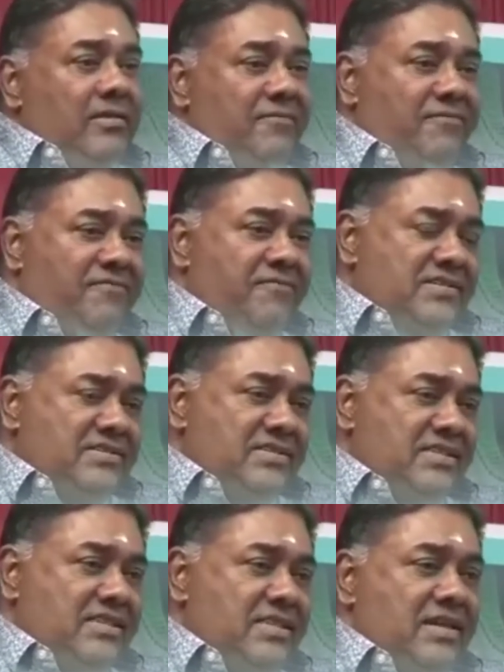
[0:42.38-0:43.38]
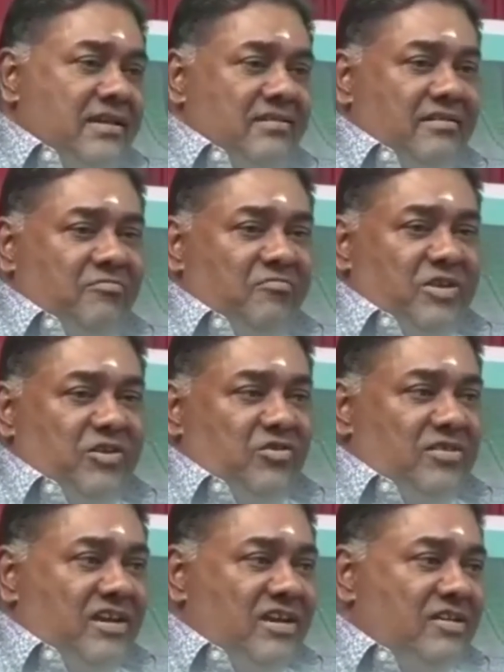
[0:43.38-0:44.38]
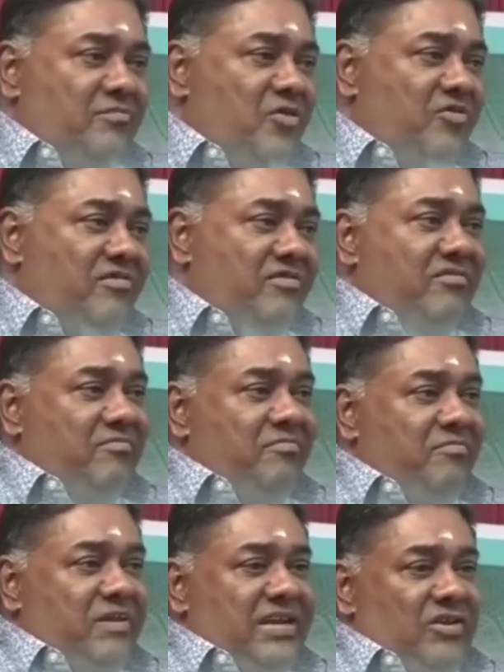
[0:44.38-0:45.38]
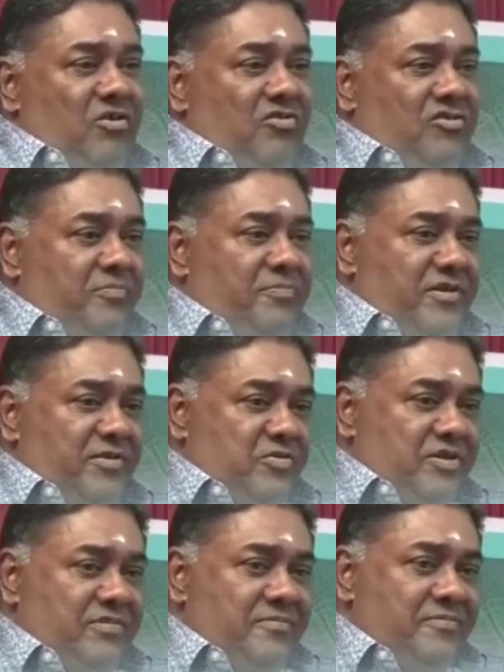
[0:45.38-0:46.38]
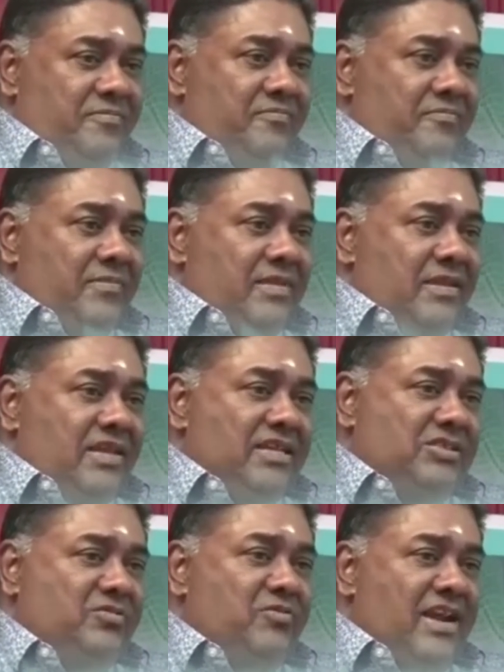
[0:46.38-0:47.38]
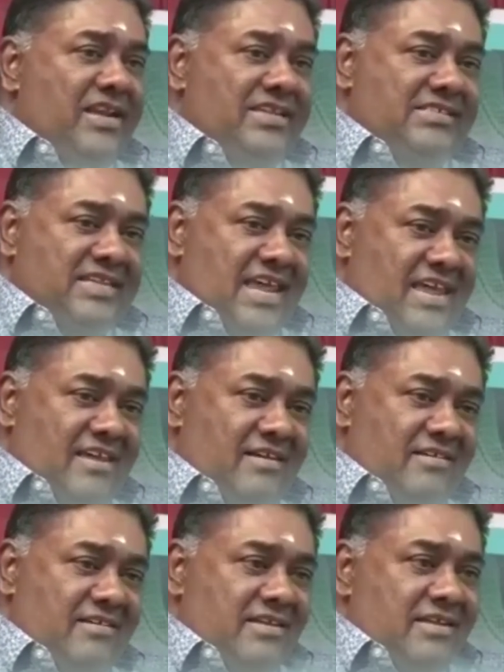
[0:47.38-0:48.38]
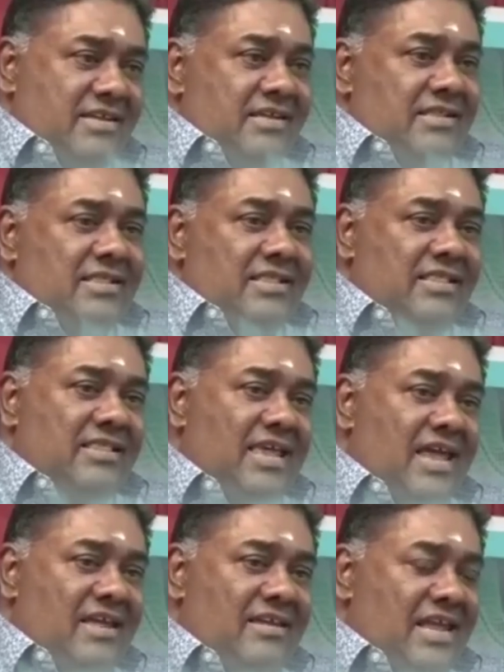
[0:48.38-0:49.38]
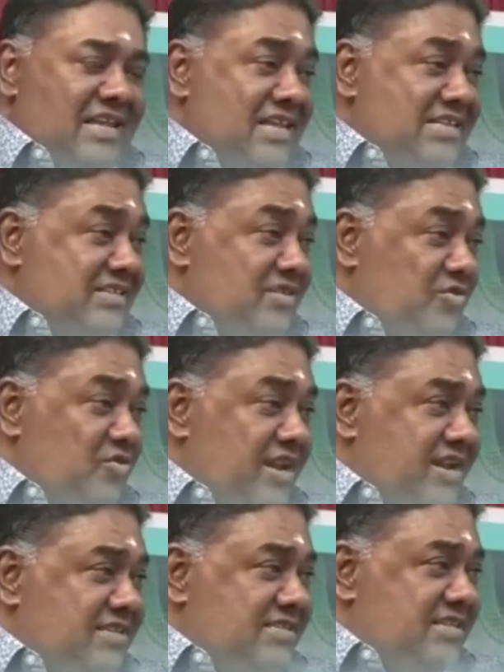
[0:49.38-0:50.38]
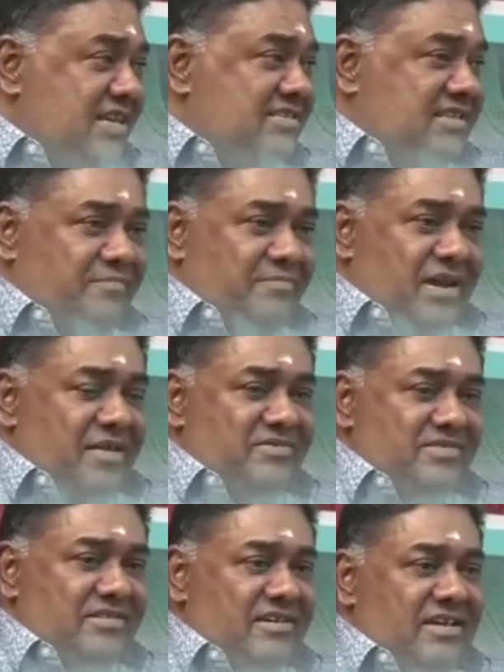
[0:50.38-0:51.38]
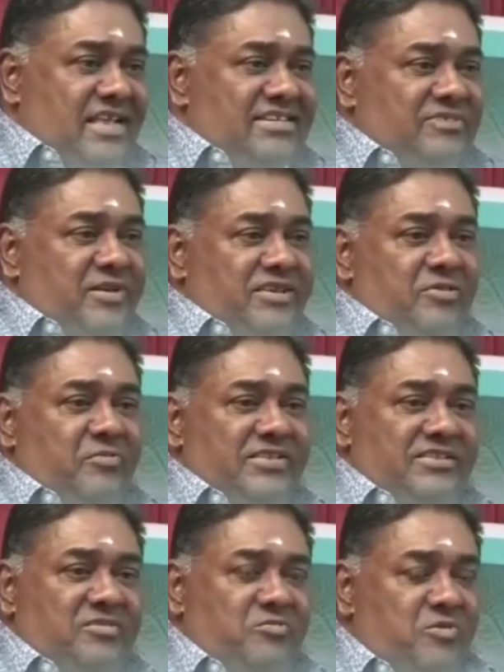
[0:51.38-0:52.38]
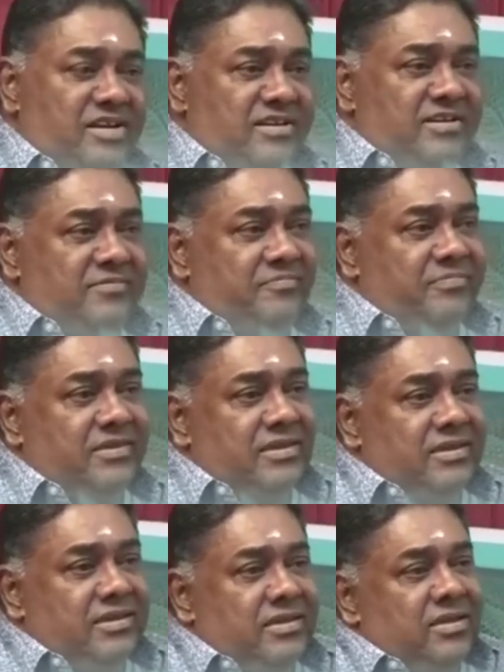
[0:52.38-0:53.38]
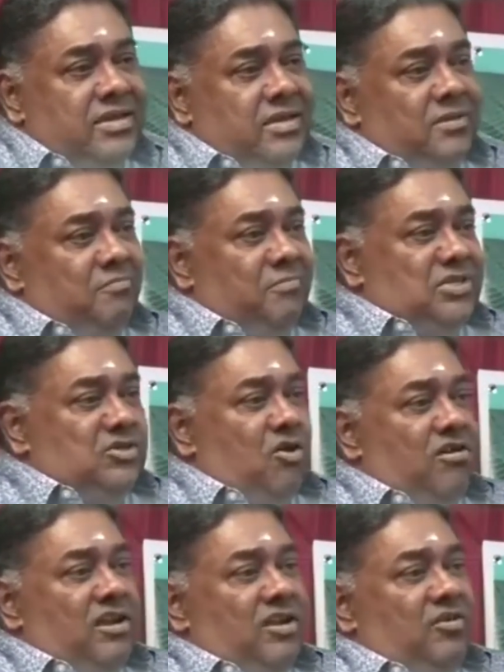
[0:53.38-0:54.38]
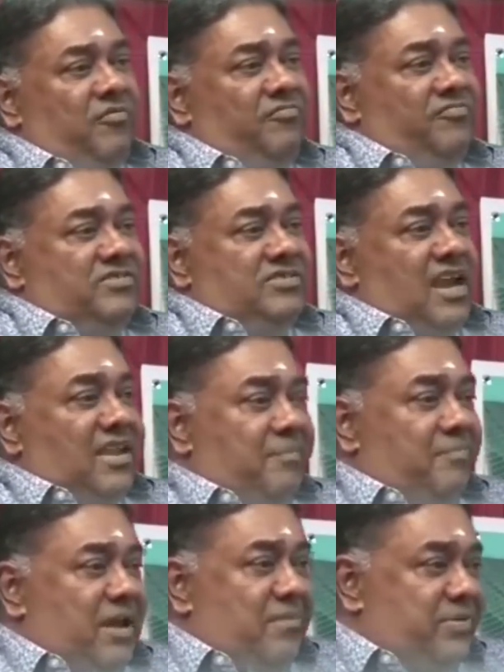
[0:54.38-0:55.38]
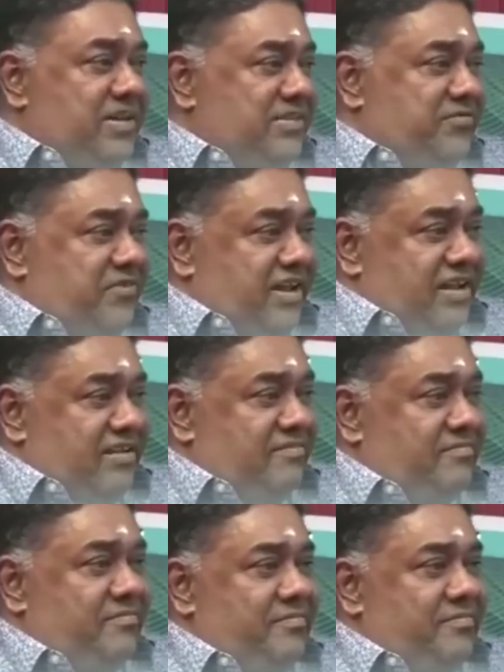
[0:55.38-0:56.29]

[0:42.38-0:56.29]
The first thing when you think about being an entrepreneur is to understand that, at least in the United States and perhaps elsewhere in the Western world, majority of startup companies fail.